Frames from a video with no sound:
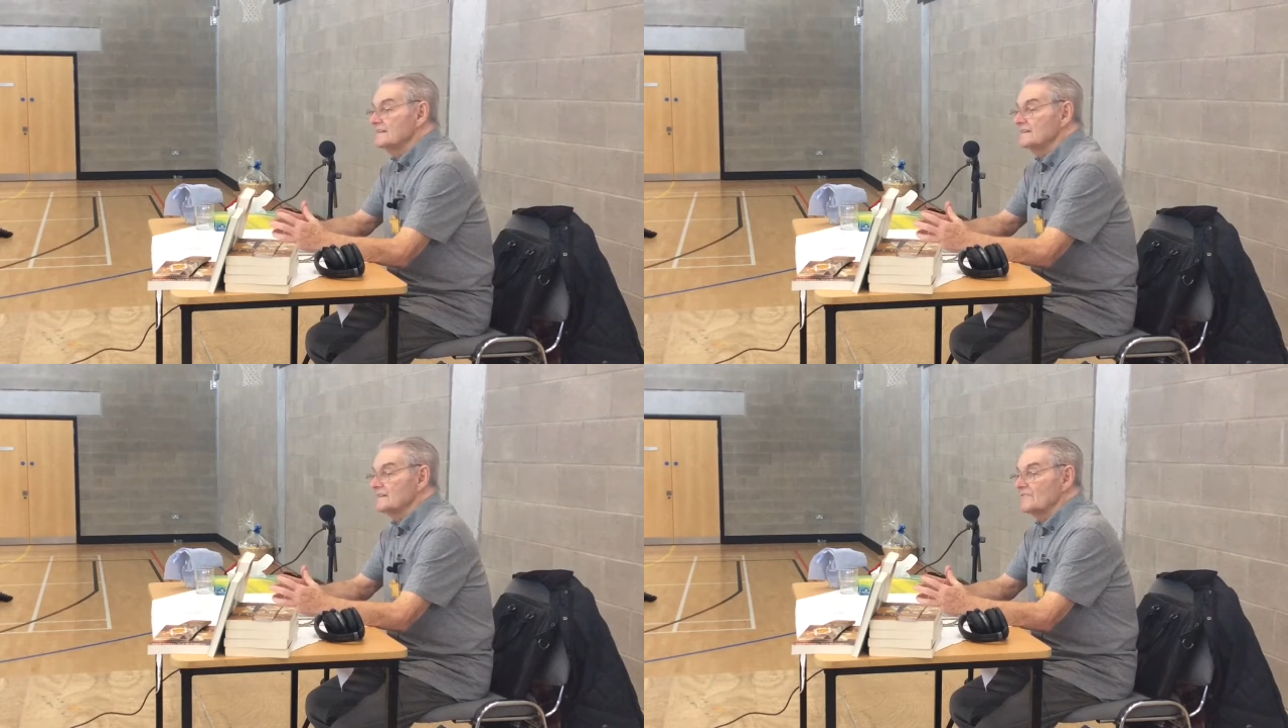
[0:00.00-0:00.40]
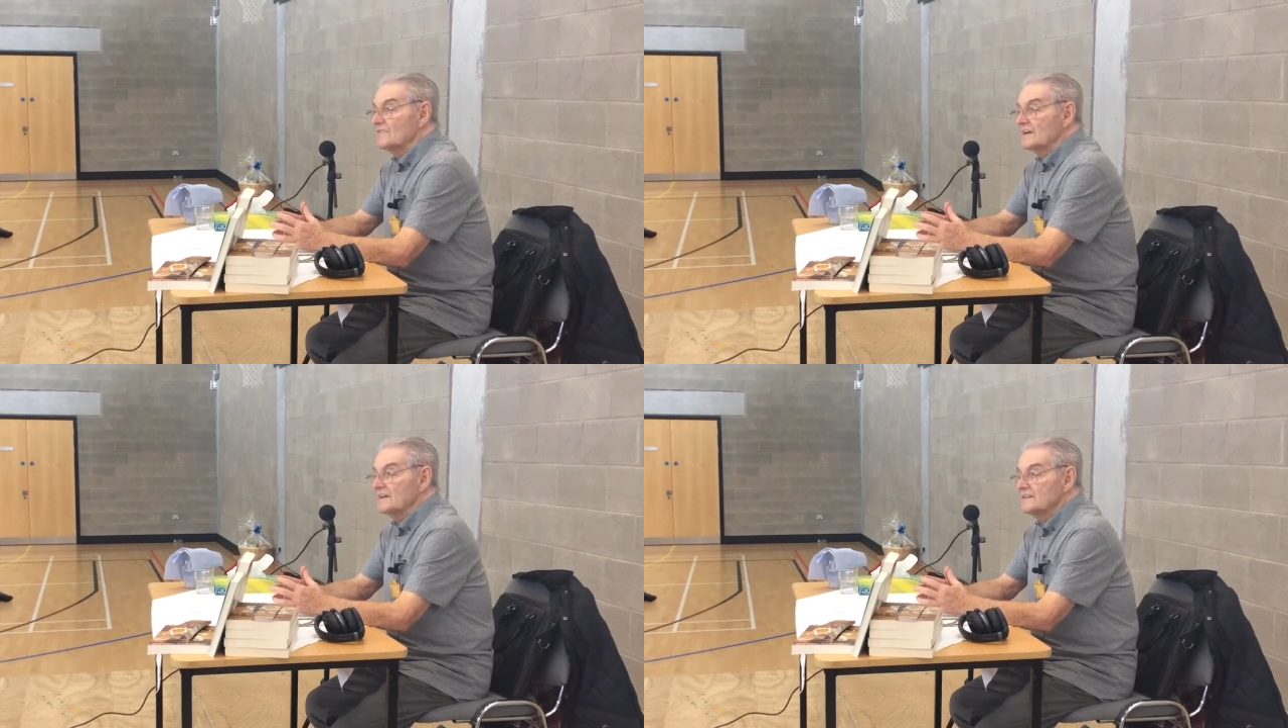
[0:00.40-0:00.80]
in the
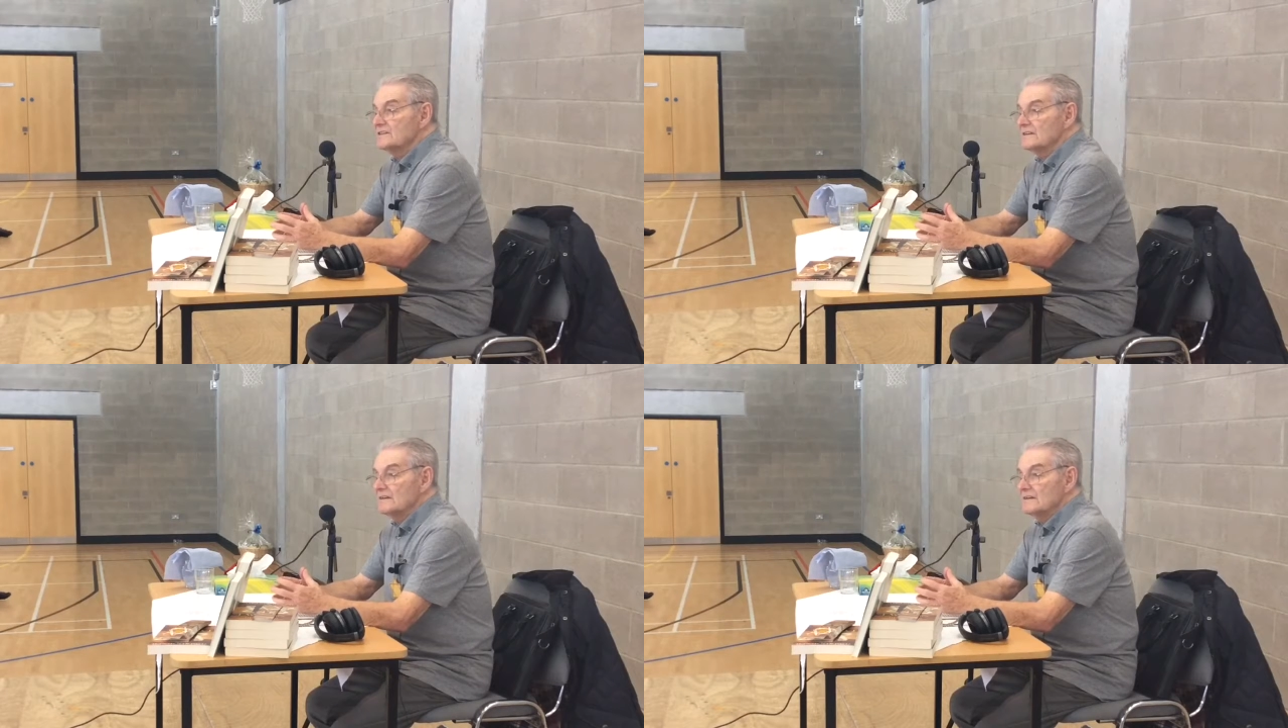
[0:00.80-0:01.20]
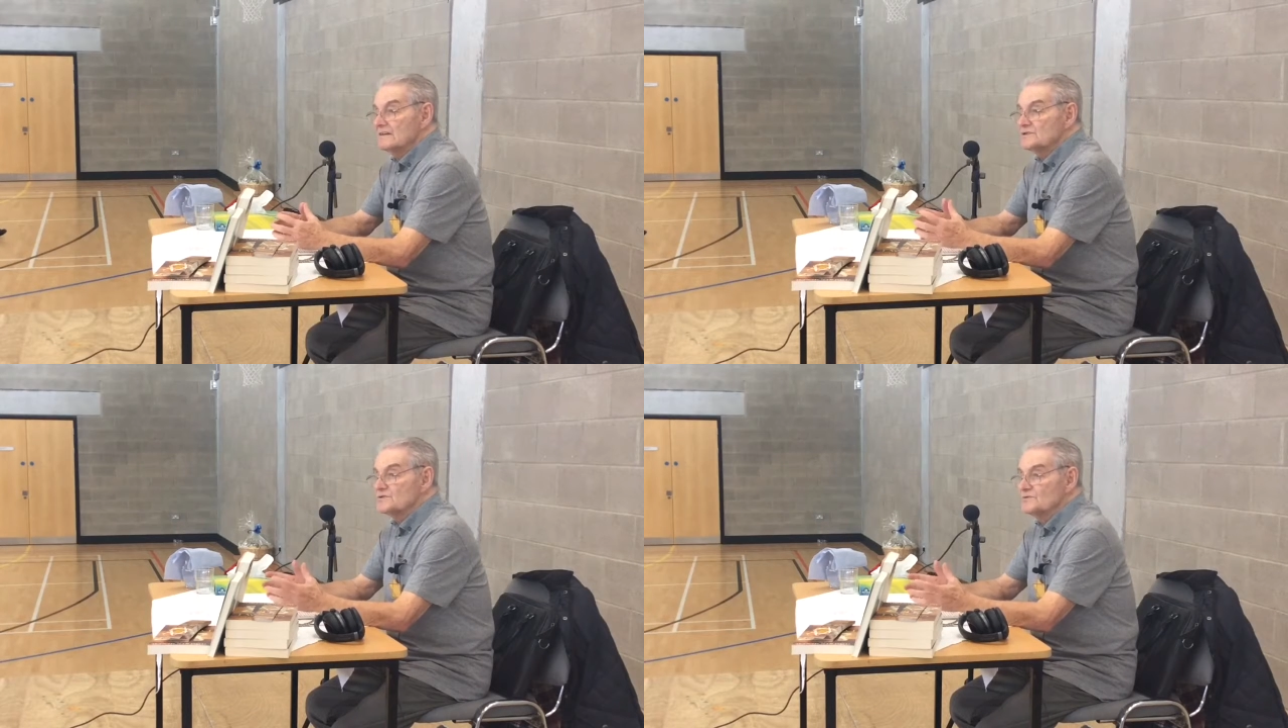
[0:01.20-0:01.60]
village,
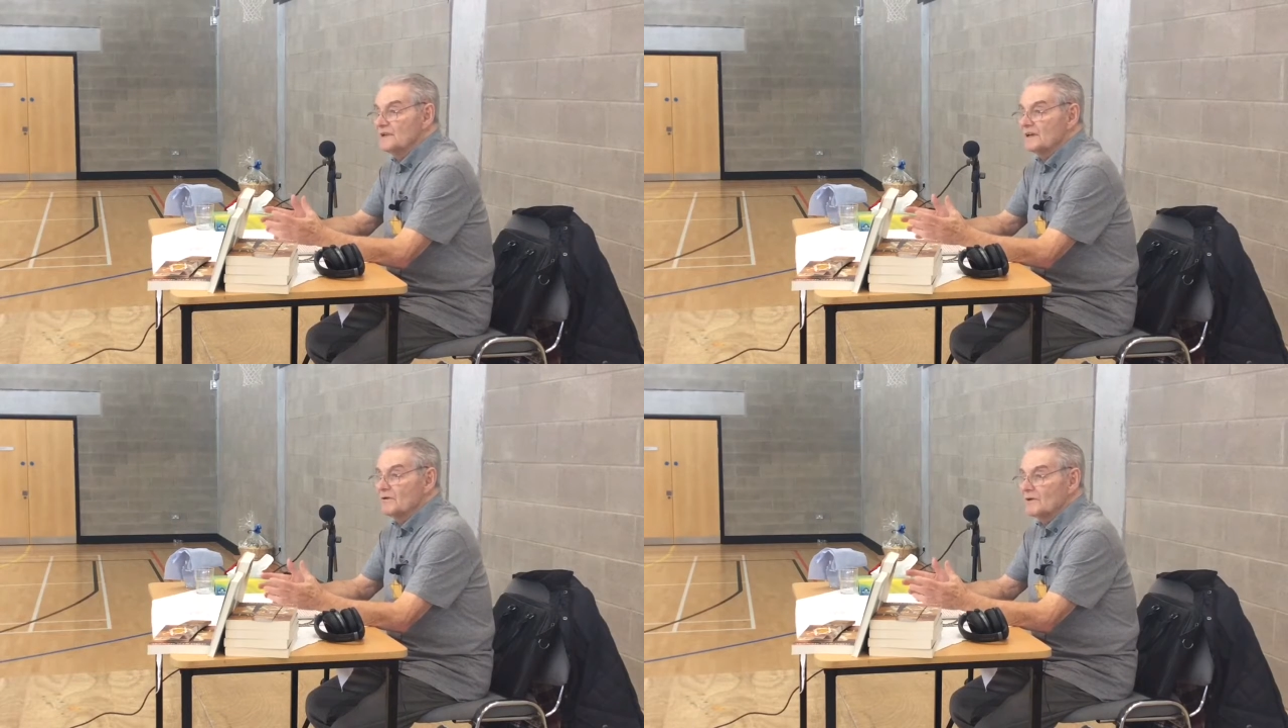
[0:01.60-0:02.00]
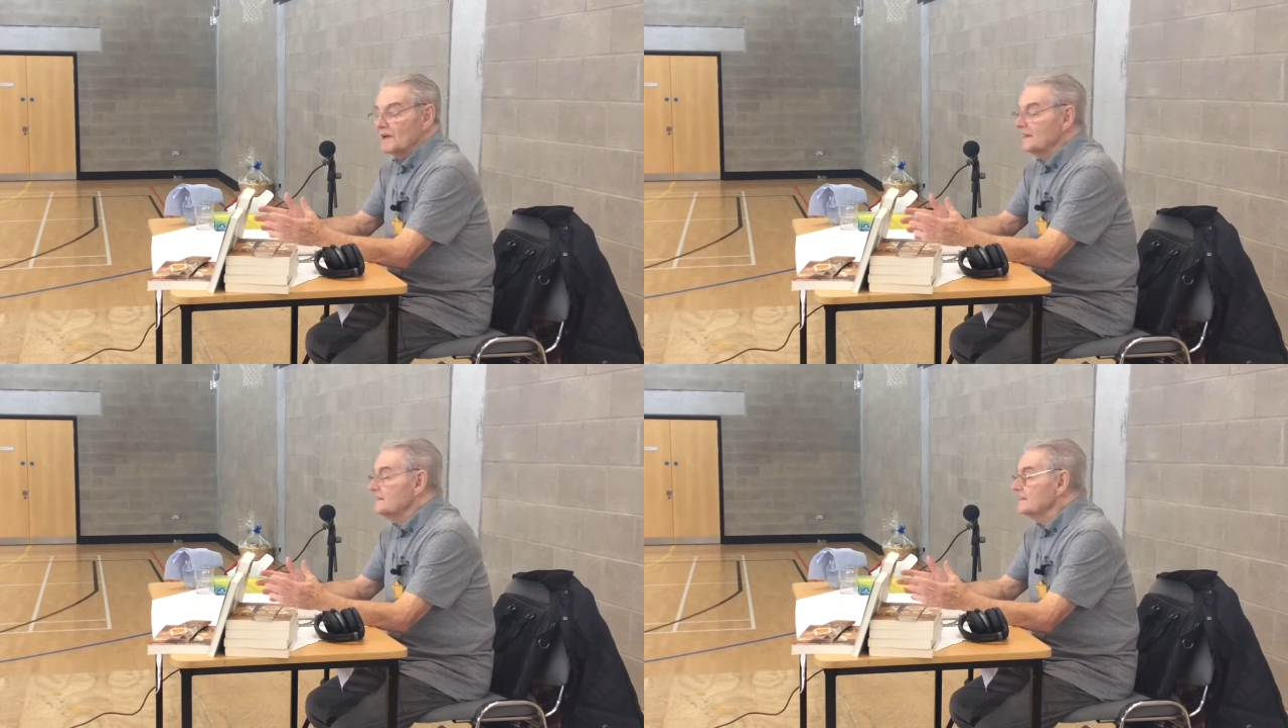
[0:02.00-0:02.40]
sooner or
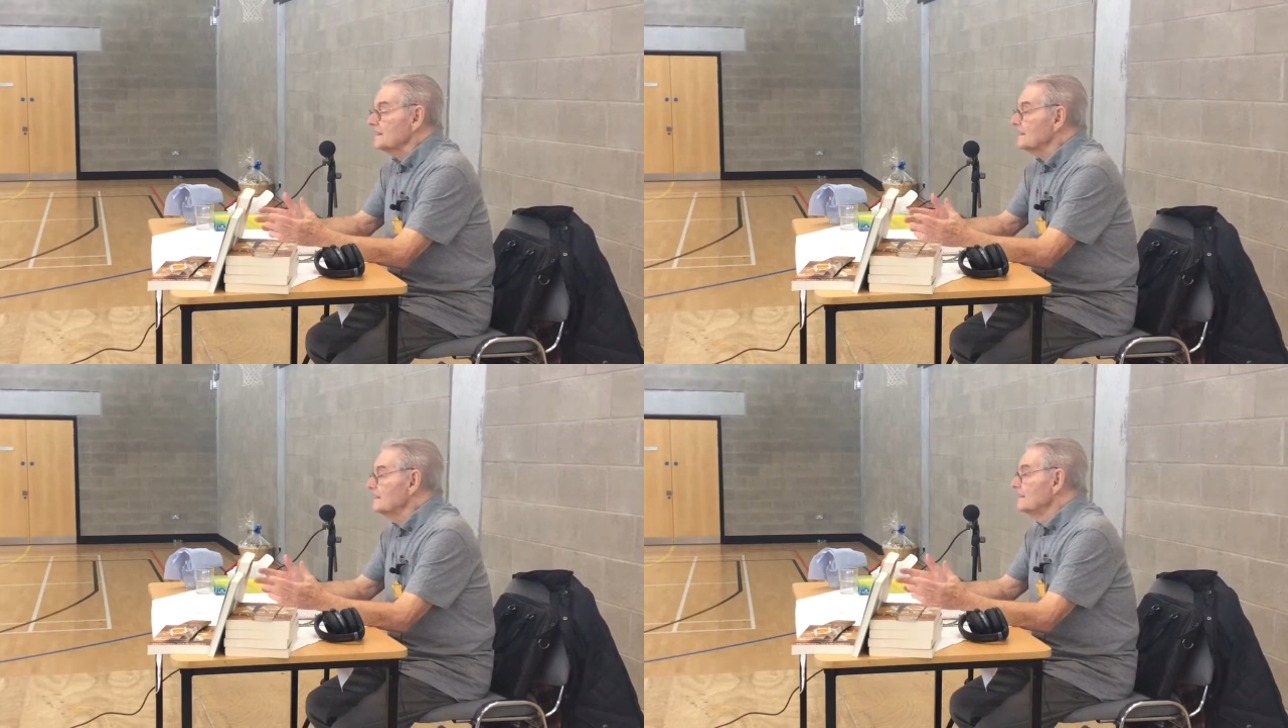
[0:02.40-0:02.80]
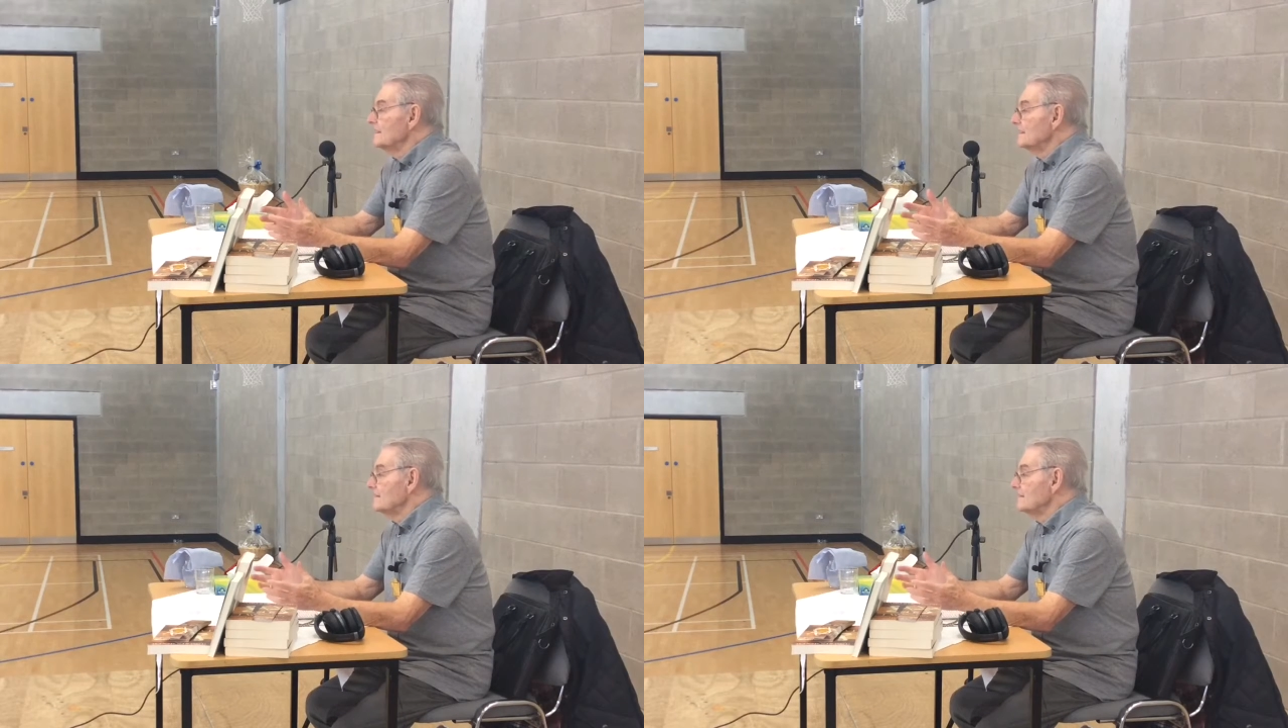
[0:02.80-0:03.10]
later,